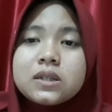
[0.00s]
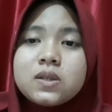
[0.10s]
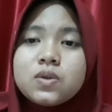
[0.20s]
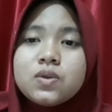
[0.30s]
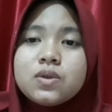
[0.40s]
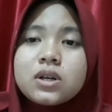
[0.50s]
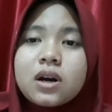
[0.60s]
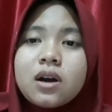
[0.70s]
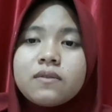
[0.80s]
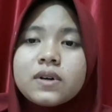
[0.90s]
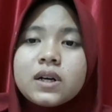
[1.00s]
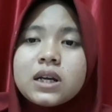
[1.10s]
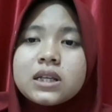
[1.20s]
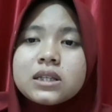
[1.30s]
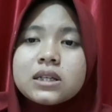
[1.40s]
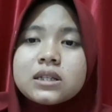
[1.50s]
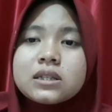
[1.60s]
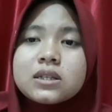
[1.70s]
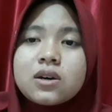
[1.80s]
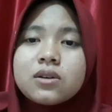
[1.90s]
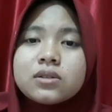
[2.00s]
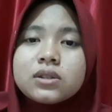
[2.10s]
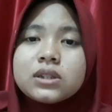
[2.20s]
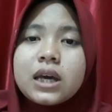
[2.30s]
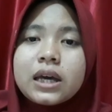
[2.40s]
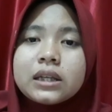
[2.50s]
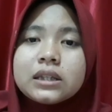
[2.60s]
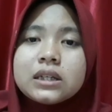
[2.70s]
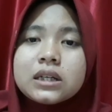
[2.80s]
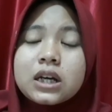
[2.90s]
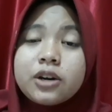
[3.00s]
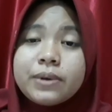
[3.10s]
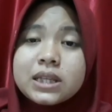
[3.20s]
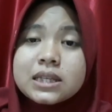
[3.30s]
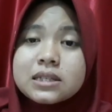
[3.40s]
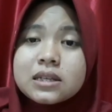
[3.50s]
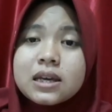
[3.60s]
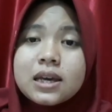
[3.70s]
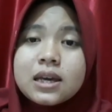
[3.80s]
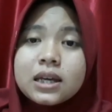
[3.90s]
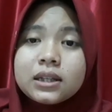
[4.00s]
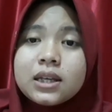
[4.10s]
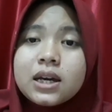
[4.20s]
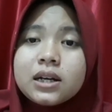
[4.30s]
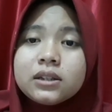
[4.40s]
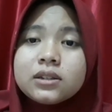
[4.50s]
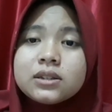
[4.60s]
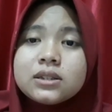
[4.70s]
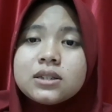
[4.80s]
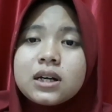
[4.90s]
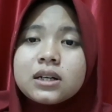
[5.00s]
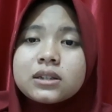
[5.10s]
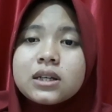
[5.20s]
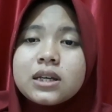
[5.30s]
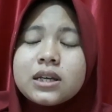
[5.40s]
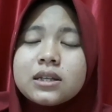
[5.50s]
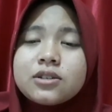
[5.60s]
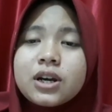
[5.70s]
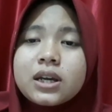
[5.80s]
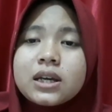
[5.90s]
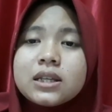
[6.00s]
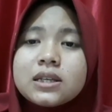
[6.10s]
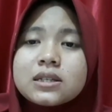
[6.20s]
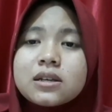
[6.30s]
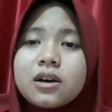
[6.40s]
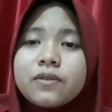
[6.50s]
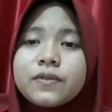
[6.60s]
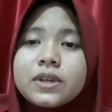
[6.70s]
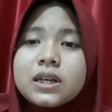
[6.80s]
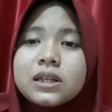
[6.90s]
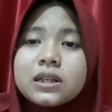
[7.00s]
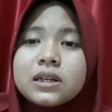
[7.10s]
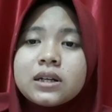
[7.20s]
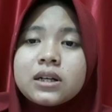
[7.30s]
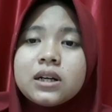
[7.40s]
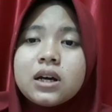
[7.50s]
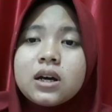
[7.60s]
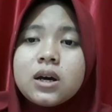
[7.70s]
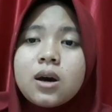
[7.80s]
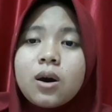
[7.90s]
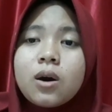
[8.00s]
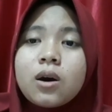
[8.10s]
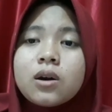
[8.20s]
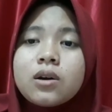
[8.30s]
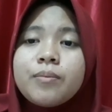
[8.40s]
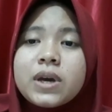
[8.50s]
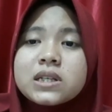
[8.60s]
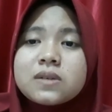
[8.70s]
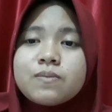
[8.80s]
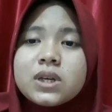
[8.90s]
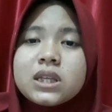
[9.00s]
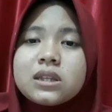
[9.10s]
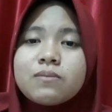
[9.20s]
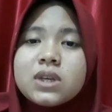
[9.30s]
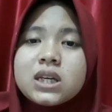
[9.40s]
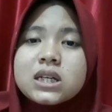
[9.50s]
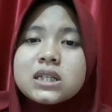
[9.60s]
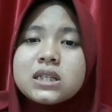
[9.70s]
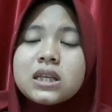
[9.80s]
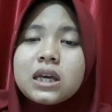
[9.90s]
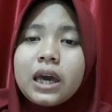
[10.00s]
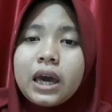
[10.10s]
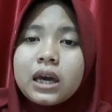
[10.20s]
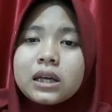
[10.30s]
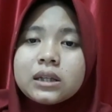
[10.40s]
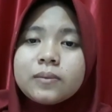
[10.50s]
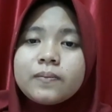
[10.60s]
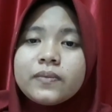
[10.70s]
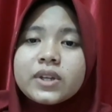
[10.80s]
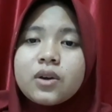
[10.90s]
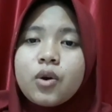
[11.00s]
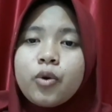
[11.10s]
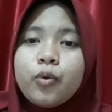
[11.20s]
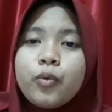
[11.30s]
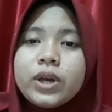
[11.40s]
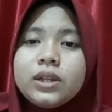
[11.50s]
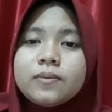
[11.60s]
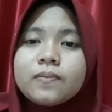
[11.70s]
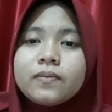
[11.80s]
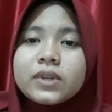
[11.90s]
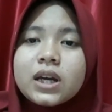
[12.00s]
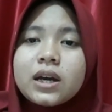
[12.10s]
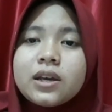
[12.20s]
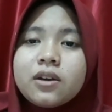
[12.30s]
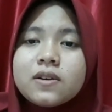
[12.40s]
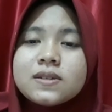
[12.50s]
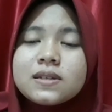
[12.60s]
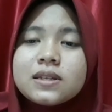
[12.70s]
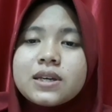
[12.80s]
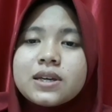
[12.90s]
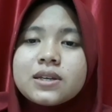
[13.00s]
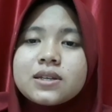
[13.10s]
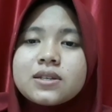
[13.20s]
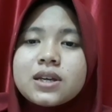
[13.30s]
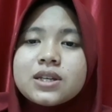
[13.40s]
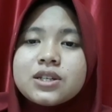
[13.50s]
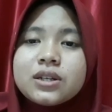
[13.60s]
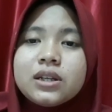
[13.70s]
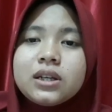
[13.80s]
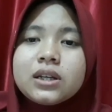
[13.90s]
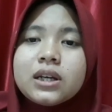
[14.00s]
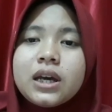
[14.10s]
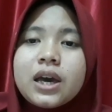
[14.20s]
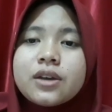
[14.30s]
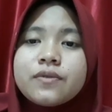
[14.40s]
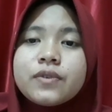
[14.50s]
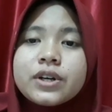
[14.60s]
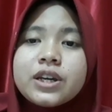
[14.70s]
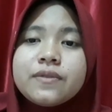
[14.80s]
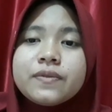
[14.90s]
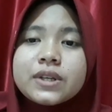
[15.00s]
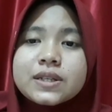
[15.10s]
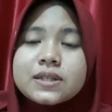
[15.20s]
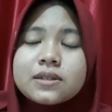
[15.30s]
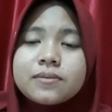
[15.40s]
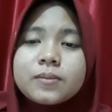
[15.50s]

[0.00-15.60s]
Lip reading: Do graver in the tone than the comedies. They are not the dark tragedies of King Lear or Macbeth because they end with reconciliation and forgiveness.